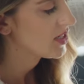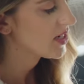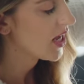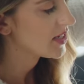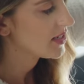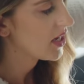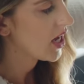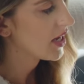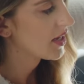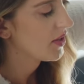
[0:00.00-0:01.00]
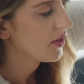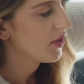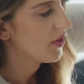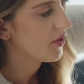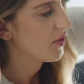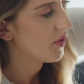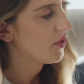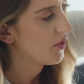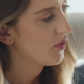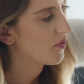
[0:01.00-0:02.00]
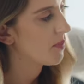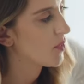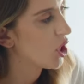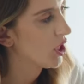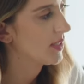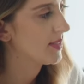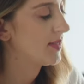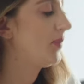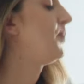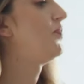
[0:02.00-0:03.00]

to untuck from the hooks.